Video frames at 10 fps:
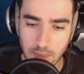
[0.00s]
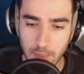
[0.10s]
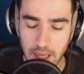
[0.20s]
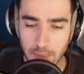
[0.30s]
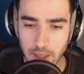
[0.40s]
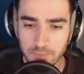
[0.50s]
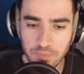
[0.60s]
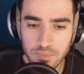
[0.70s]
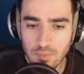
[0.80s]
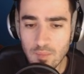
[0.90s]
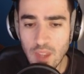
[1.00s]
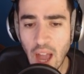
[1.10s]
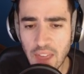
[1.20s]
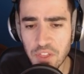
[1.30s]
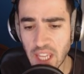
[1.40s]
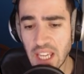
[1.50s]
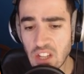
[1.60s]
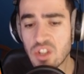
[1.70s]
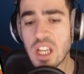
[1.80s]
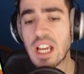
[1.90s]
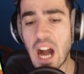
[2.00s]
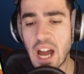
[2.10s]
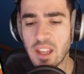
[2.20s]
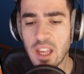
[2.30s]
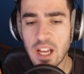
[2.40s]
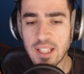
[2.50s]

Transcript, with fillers: him a baby. I think he's the guy